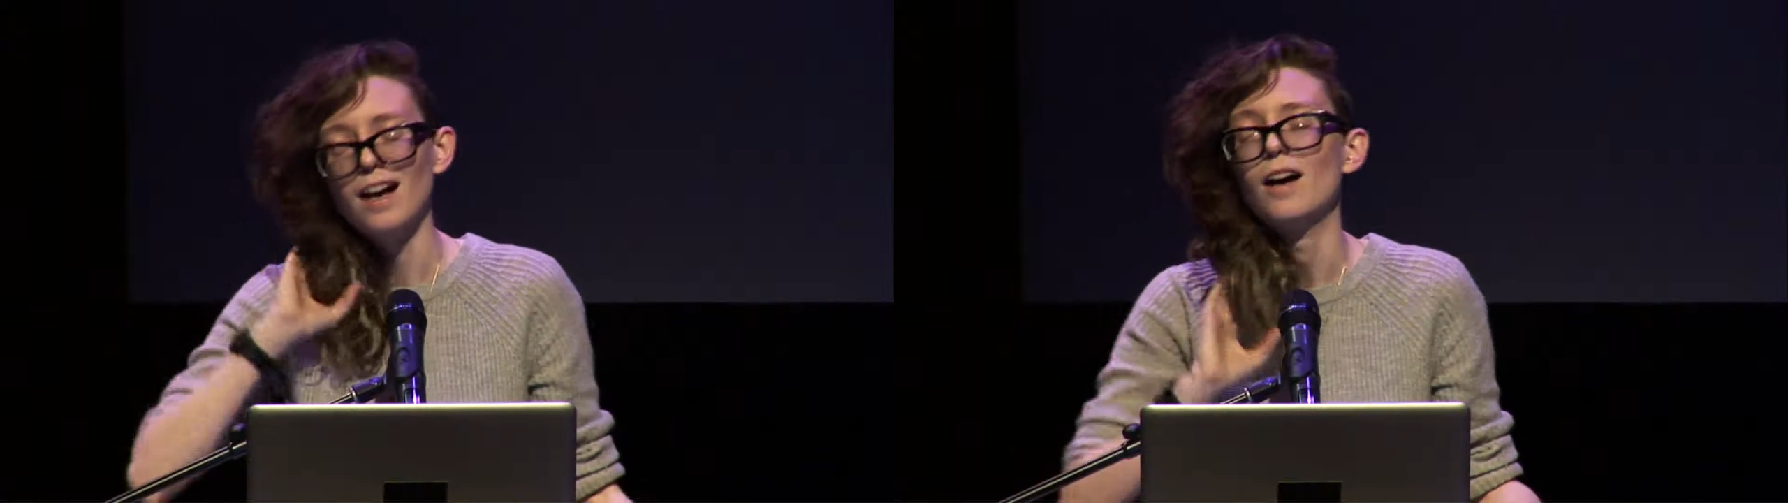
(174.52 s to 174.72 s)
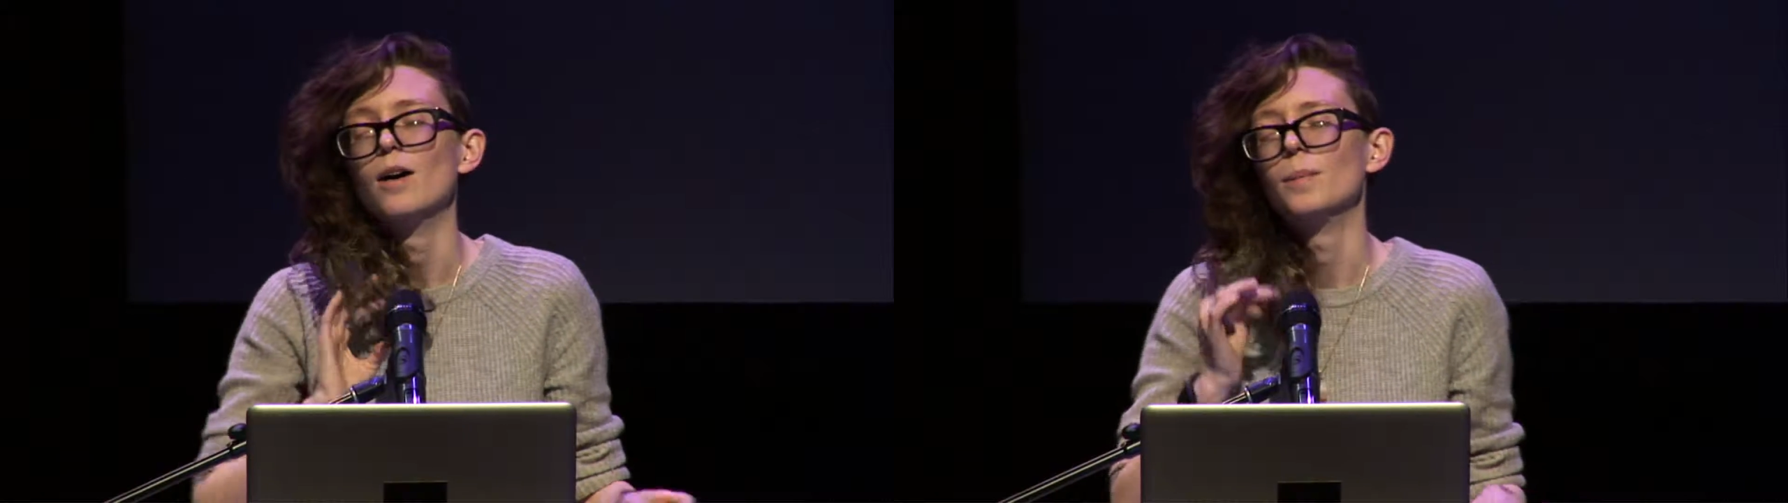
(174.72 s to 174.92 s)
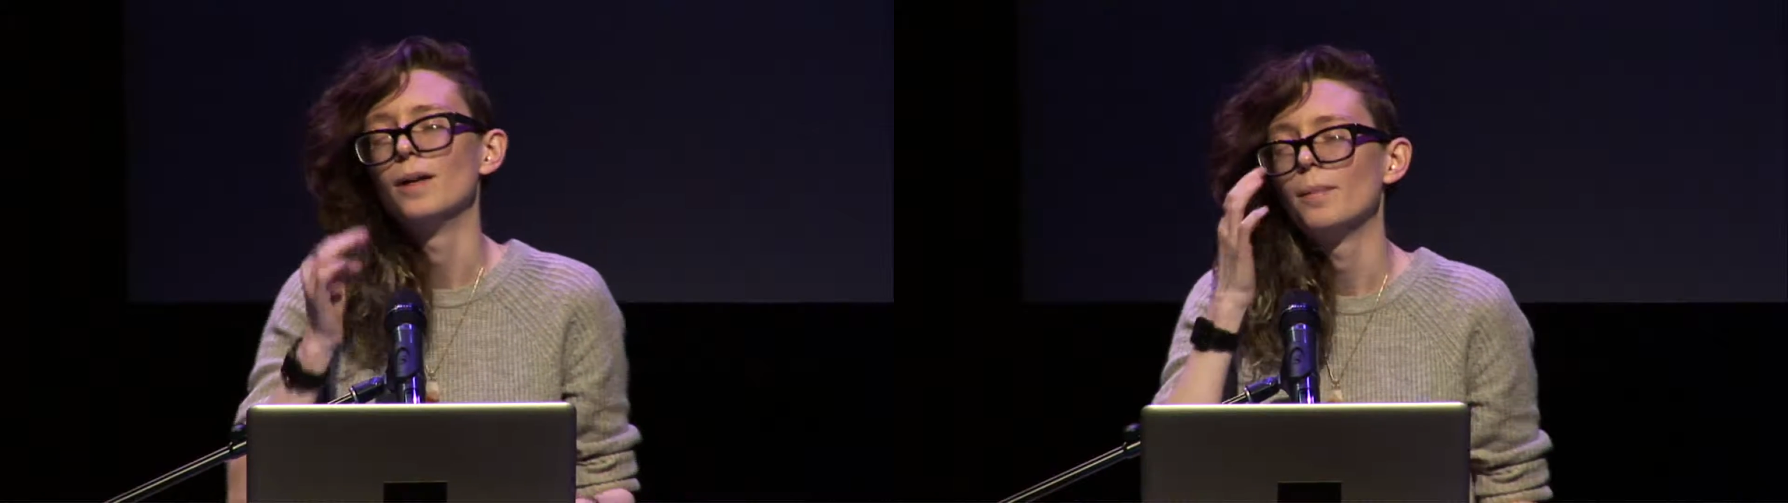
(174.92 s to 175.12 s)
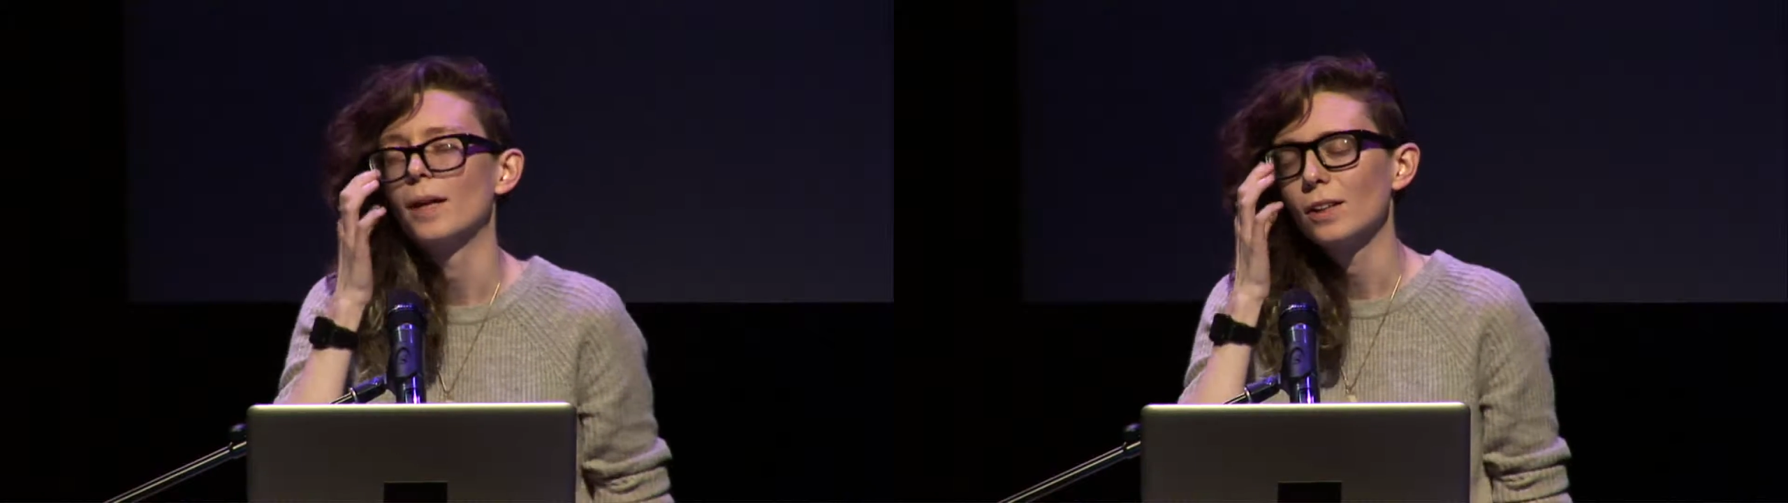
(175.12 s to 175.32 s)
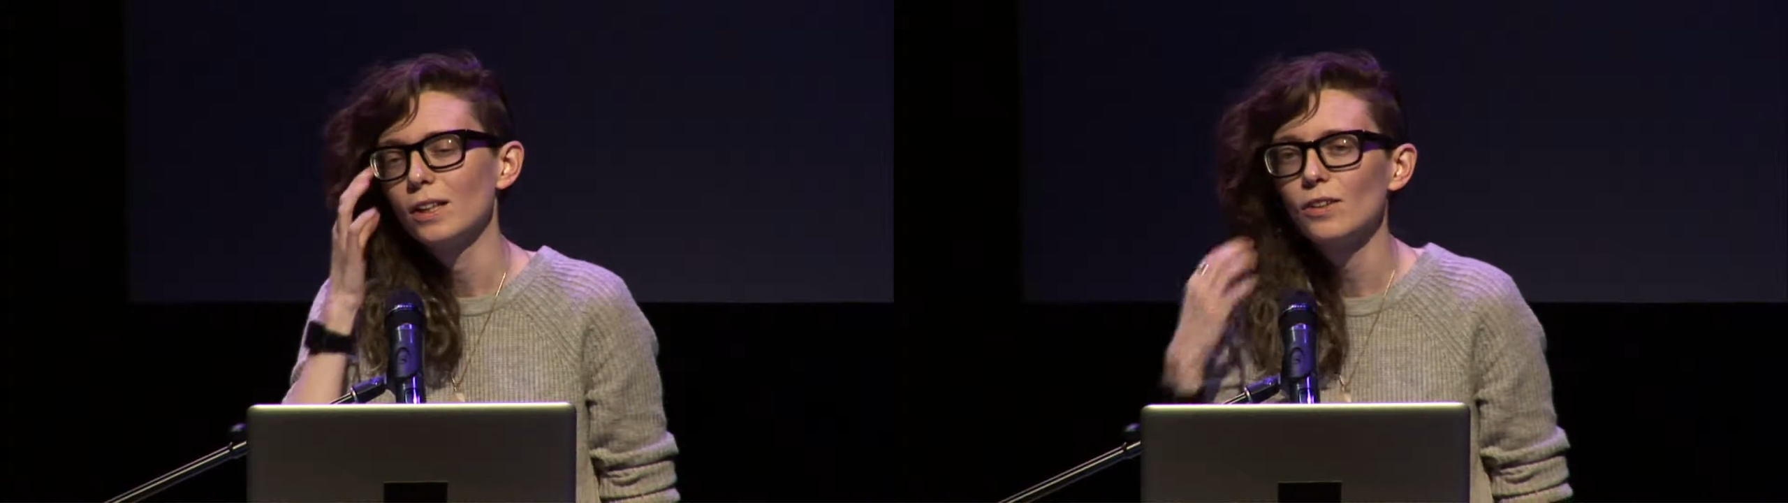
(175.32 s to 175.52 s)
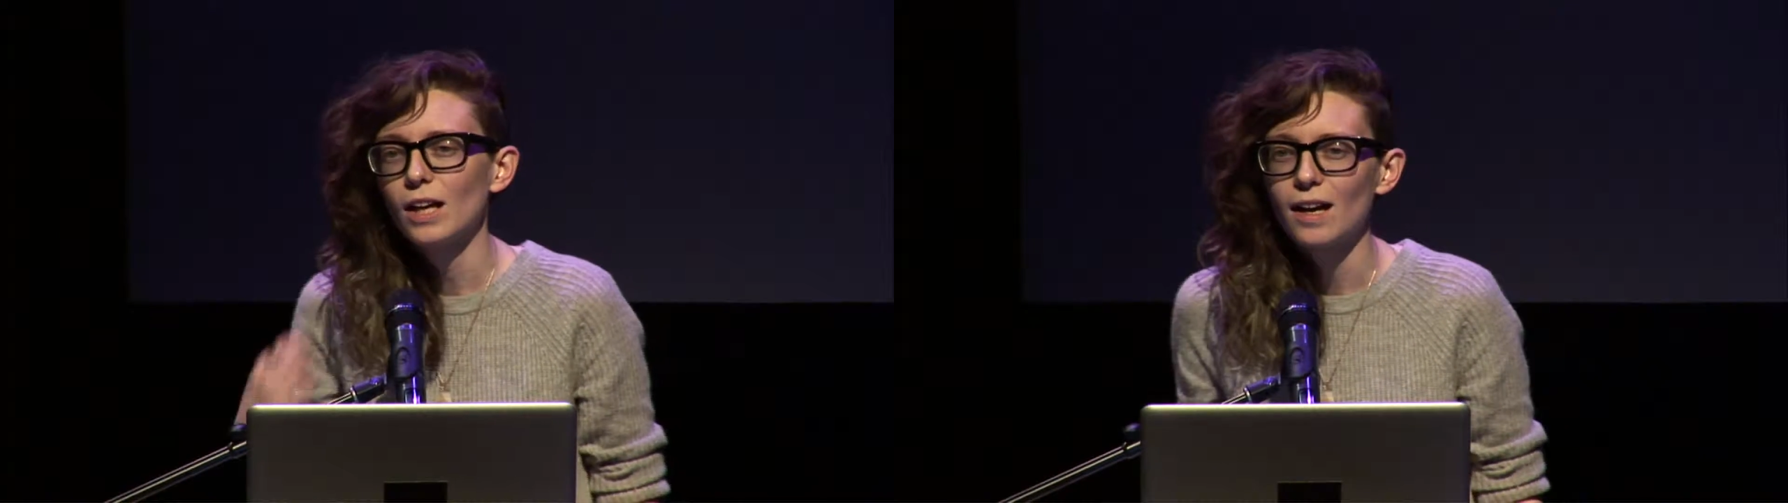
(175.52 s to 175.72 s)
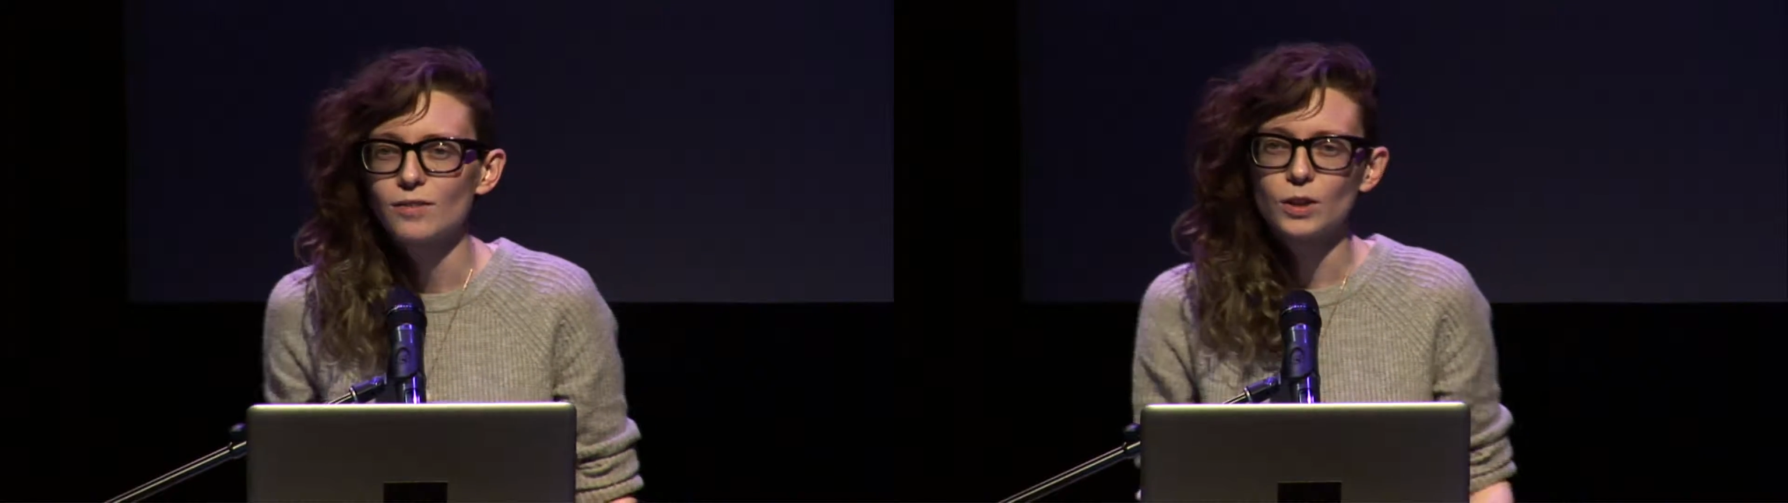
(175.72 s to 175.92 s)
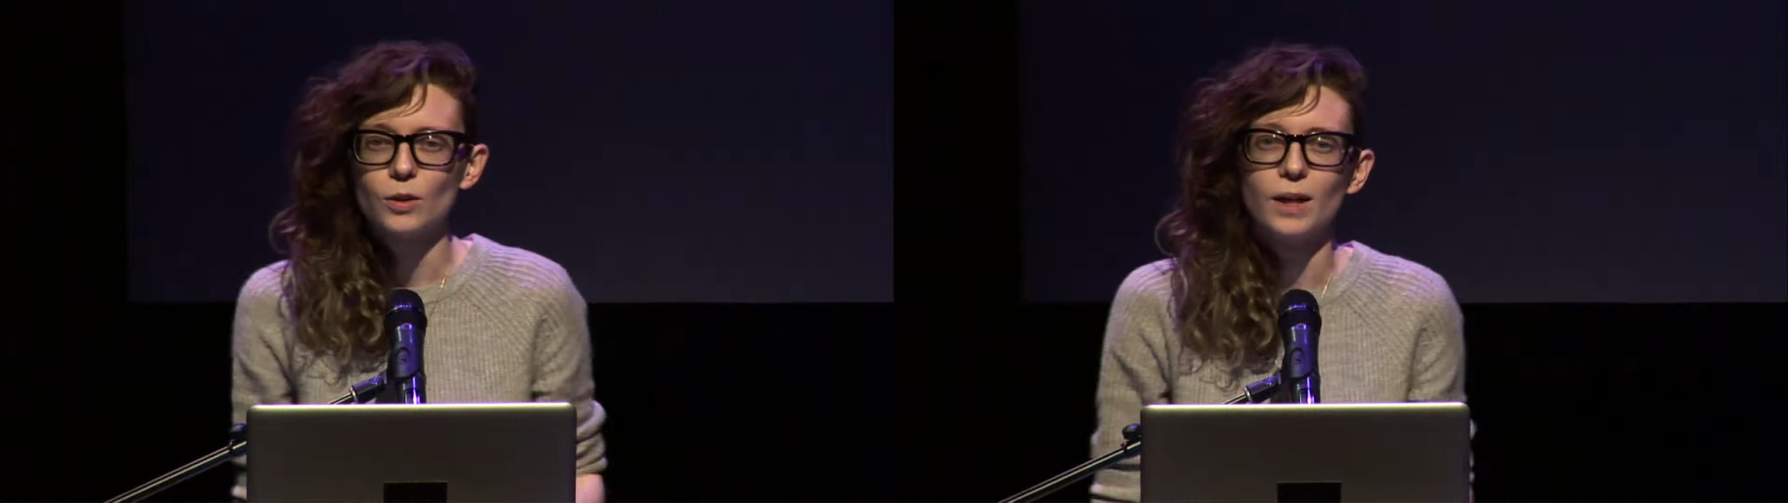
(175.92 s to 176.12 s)
um, about a year and a half
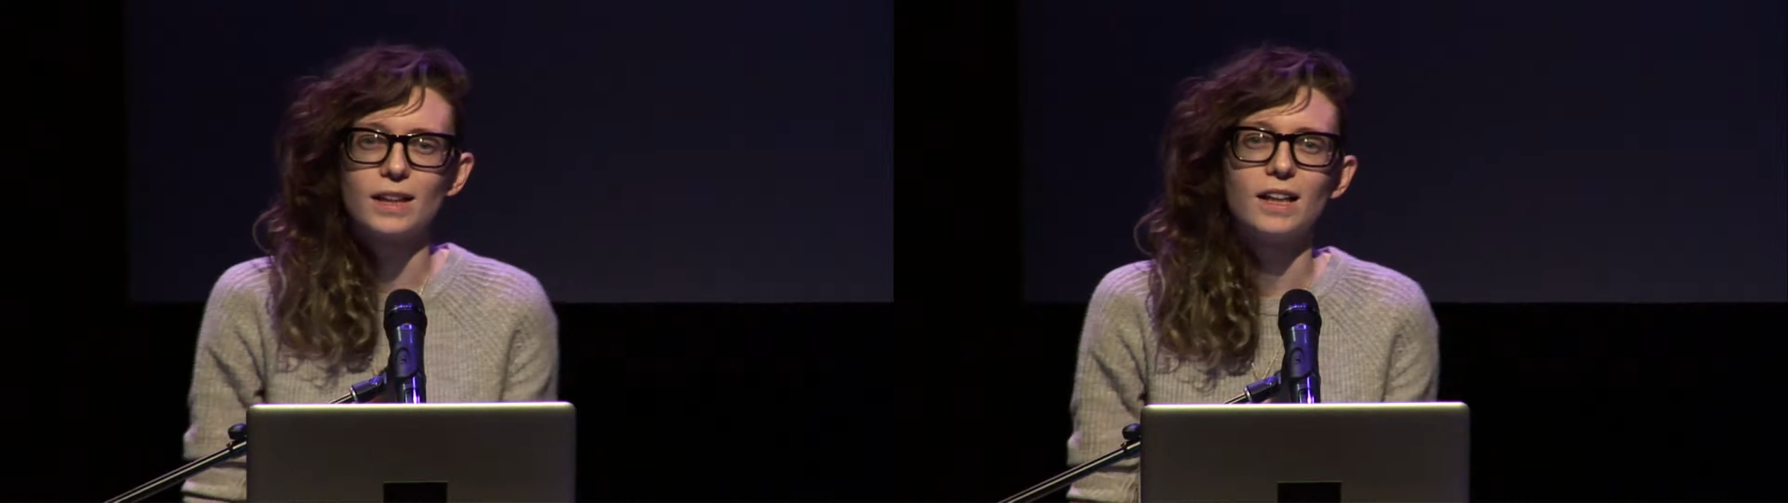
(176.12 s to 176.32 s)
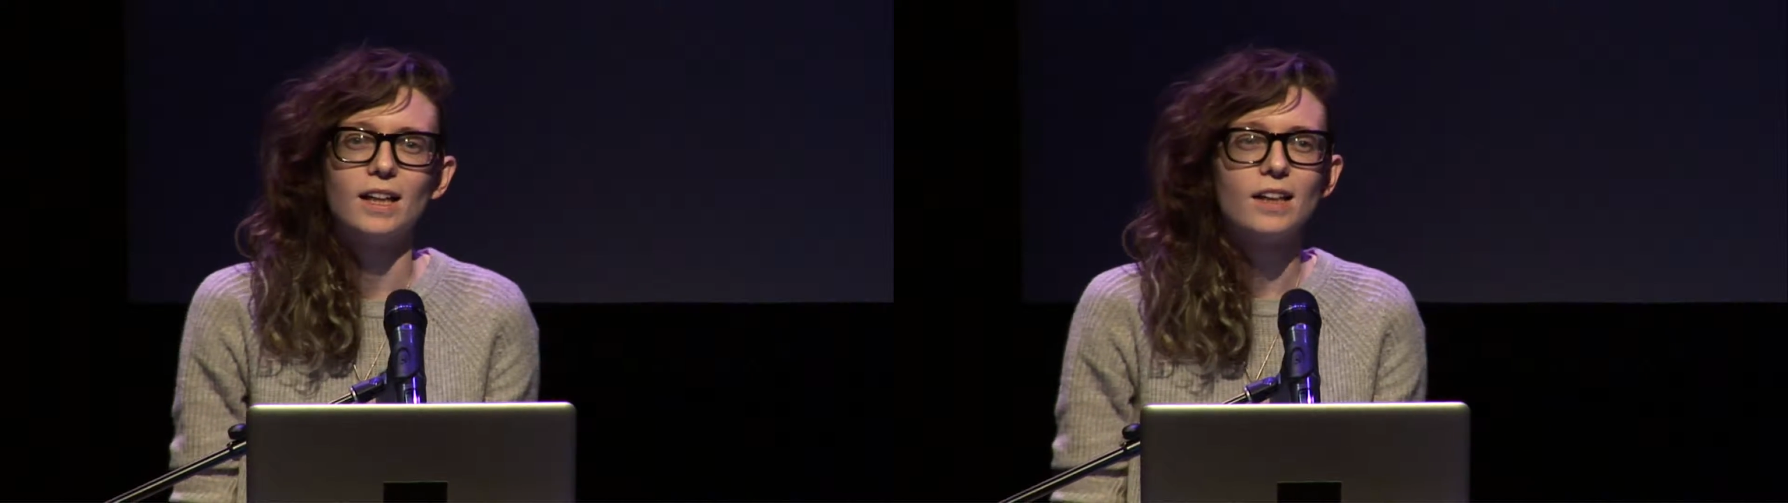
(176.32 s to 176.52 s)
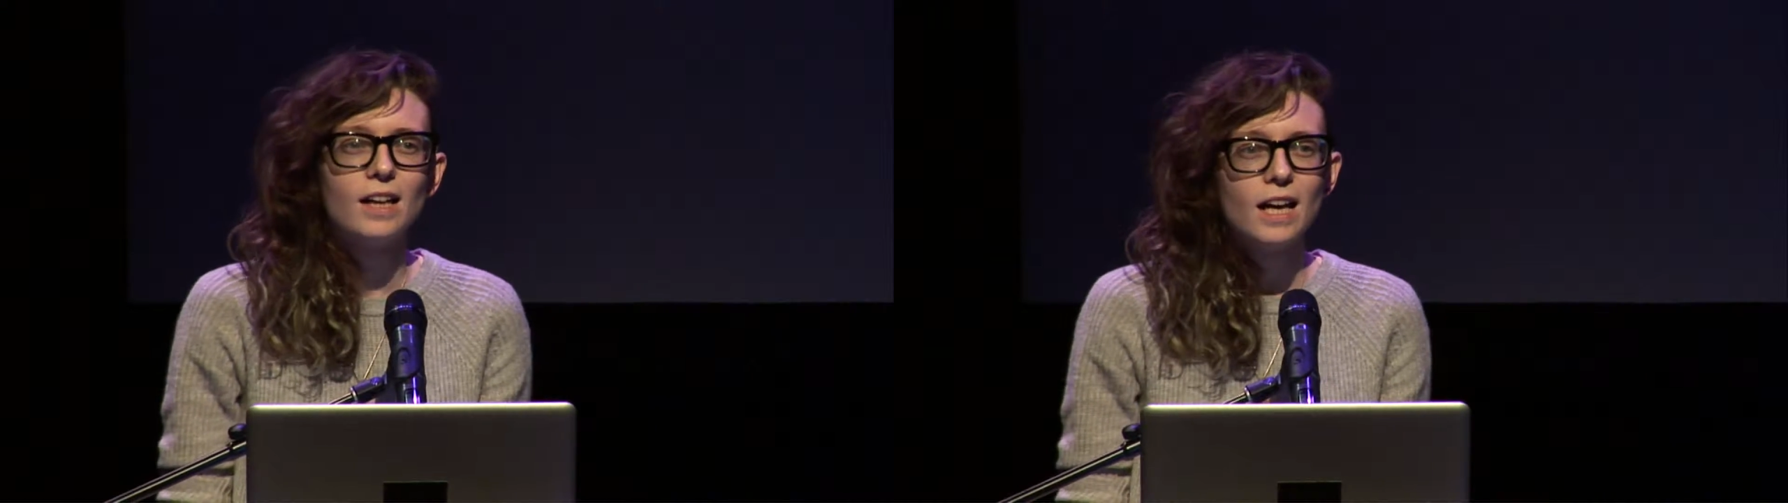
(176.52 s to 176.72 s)
ago, I got